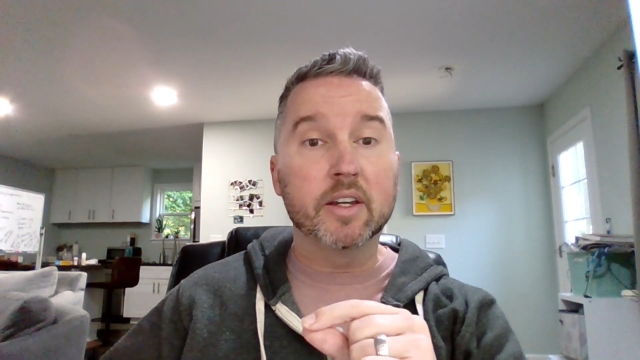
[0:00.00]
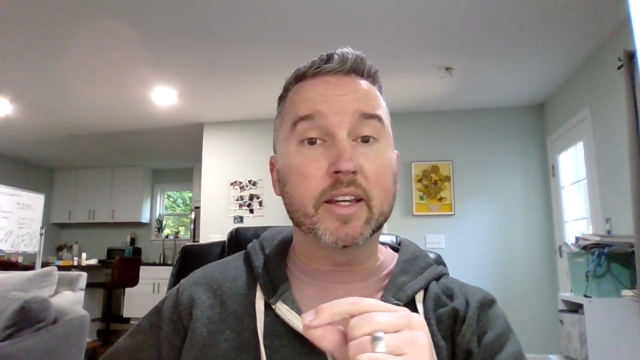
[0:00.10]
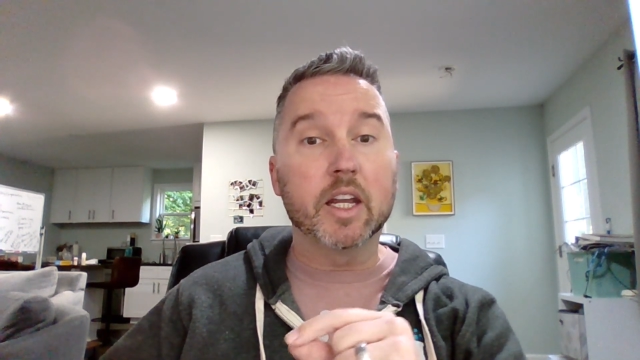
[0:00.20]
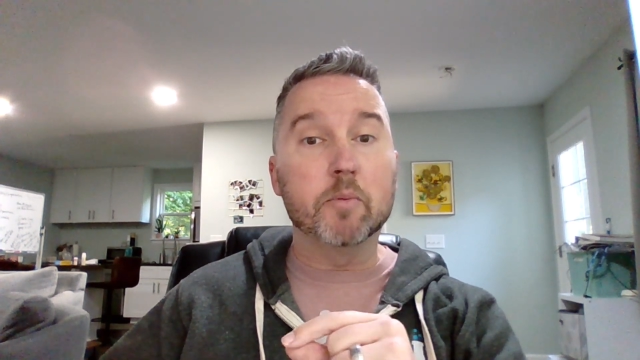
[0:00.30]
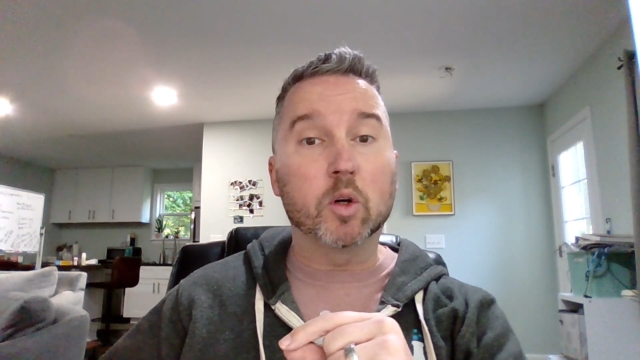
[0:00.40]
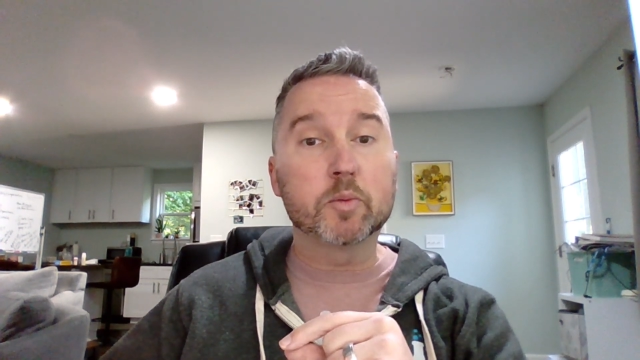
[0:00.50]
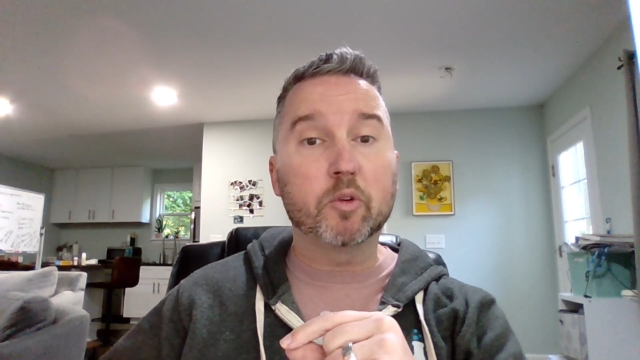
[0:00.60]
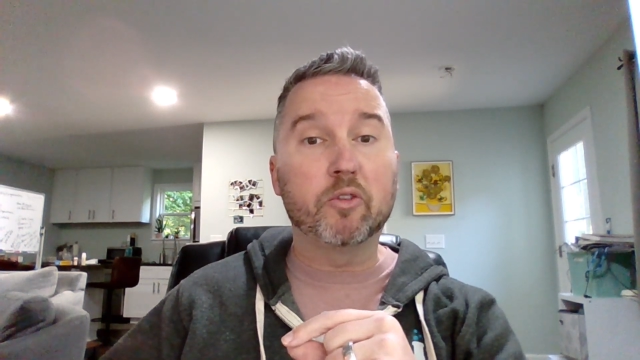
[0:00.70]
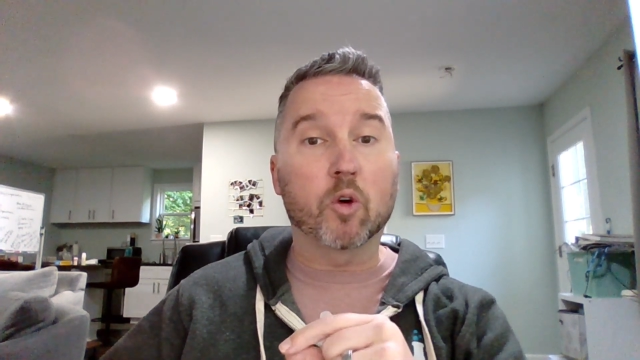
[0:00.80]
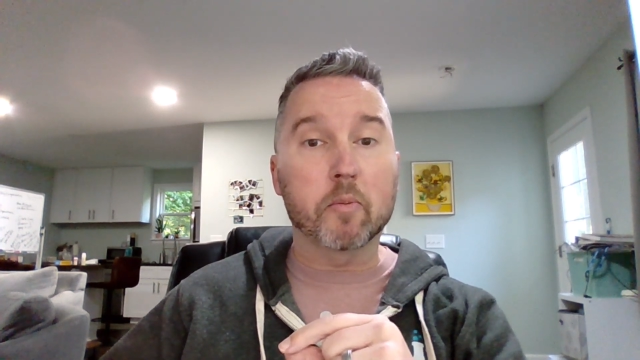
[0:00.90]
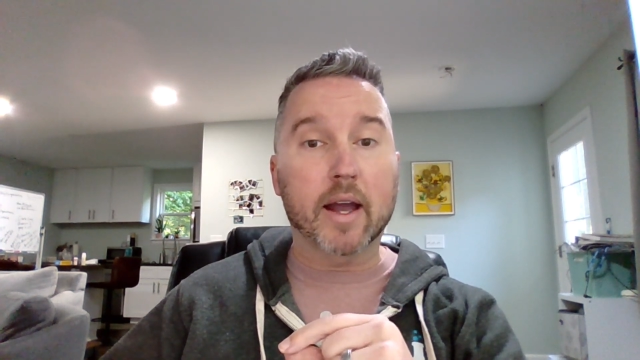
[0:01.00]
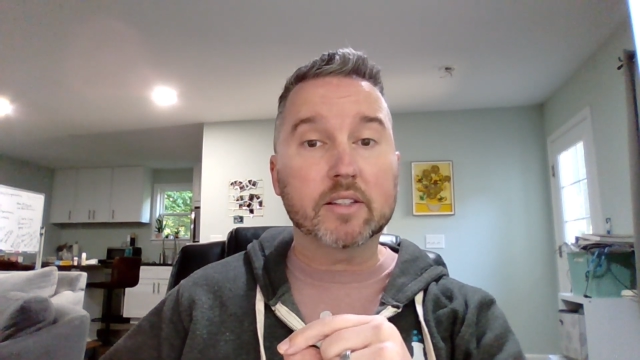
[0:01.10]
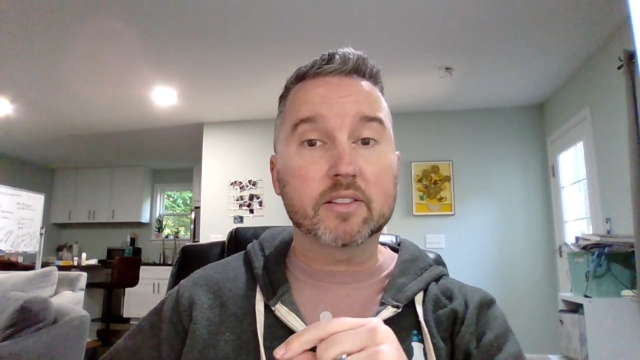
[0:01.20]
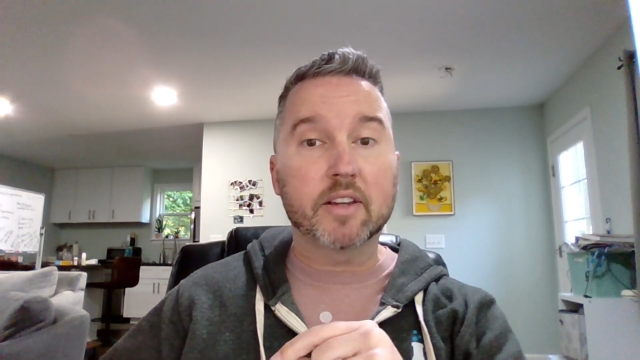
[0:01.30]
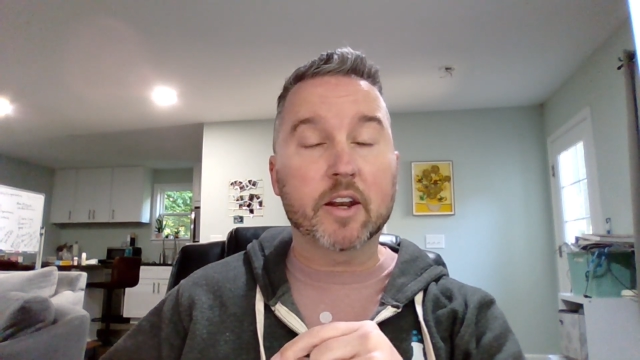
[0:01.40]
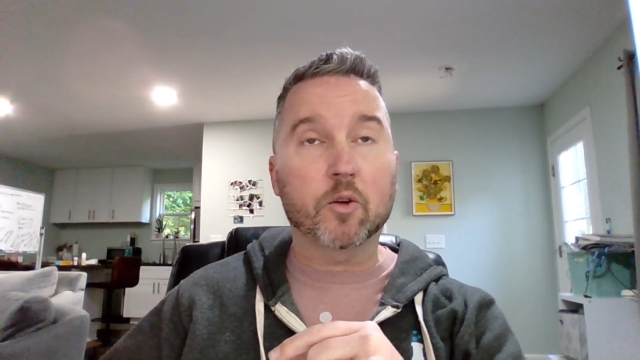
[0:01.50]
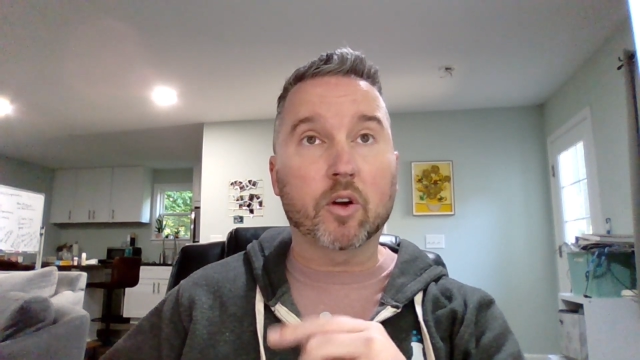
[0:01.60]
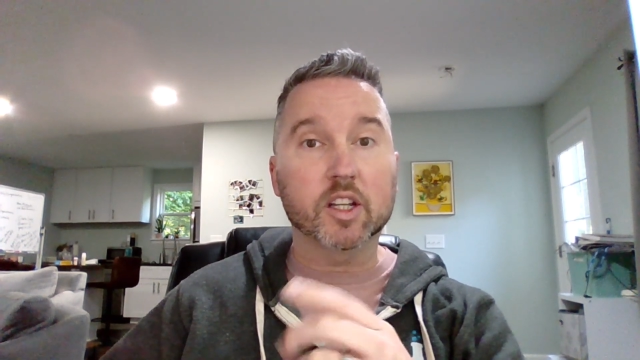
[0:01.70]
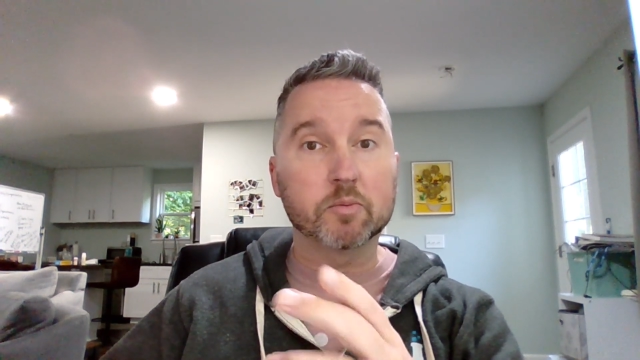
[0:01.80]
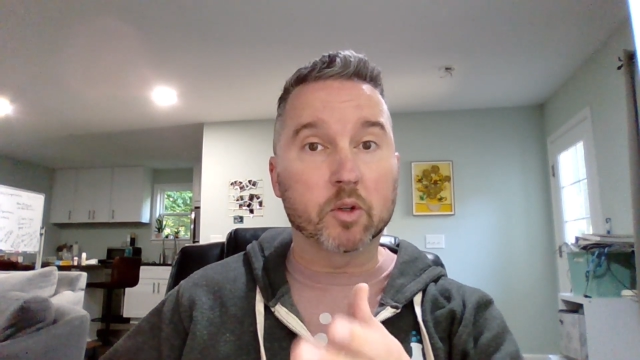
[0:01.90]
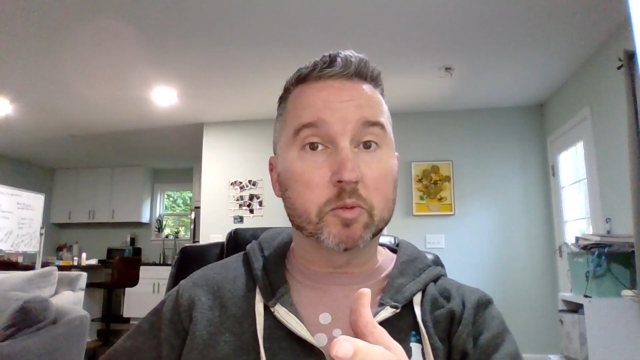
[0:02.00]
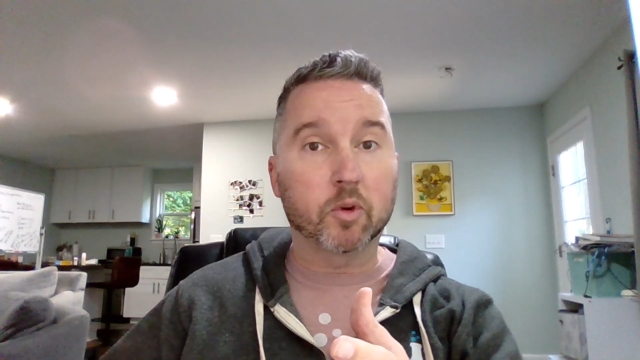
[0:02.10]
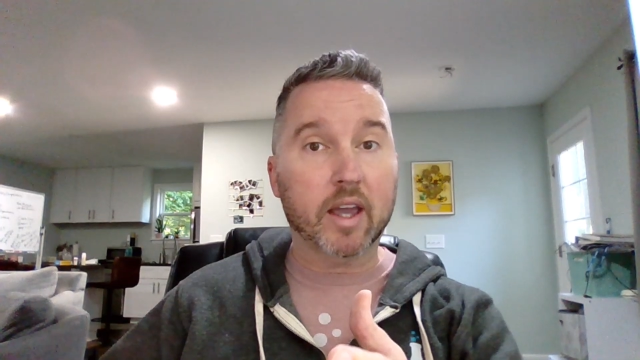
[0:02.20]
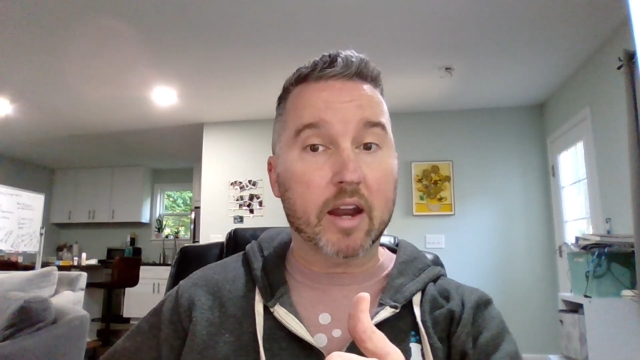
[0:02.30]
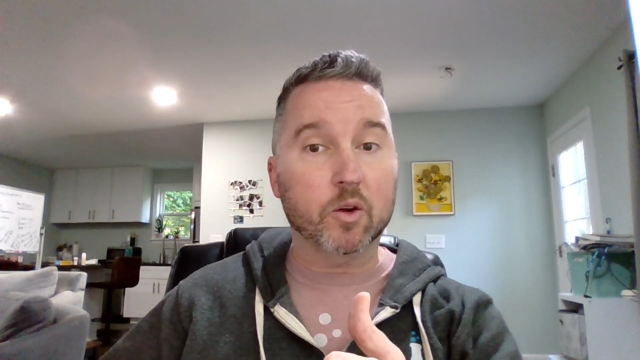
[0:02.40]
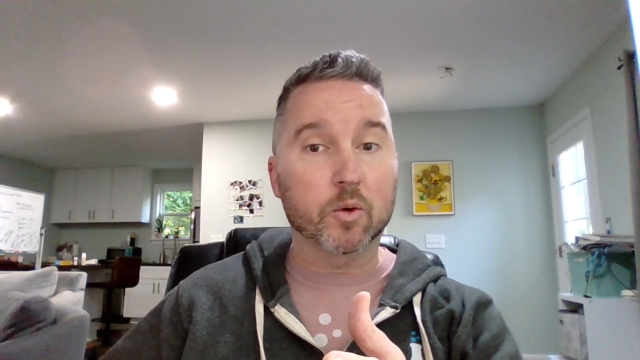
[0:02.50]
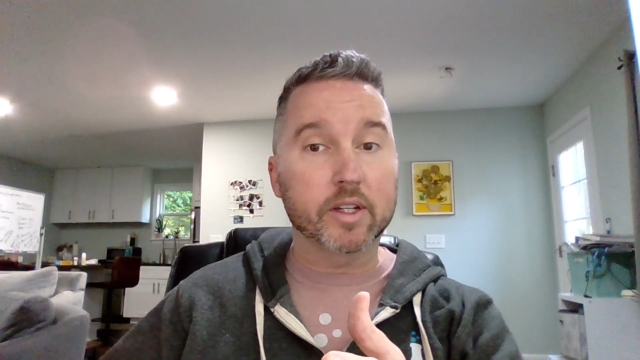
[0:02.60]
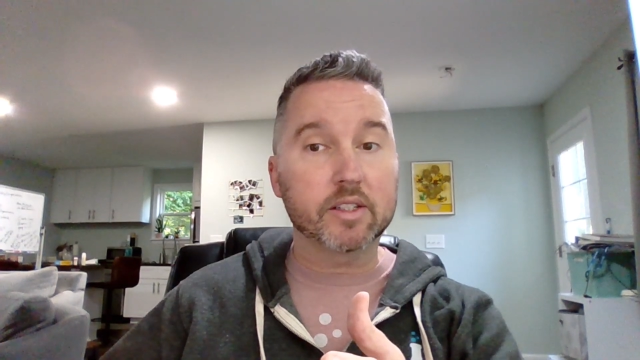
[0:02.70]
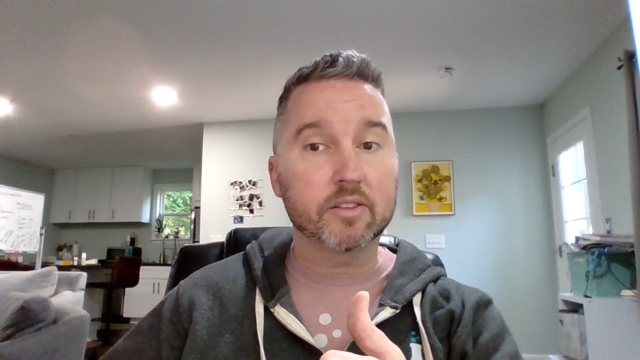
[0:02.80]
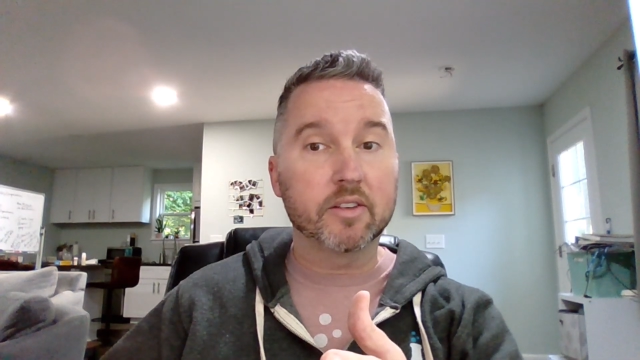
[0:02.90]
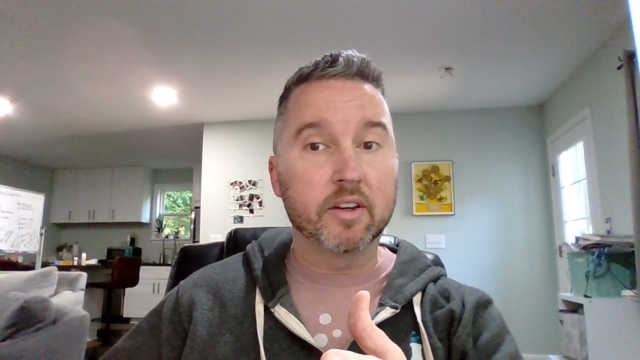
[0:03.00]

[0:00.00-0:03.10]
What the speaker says: in multiple formats and across multiple categories.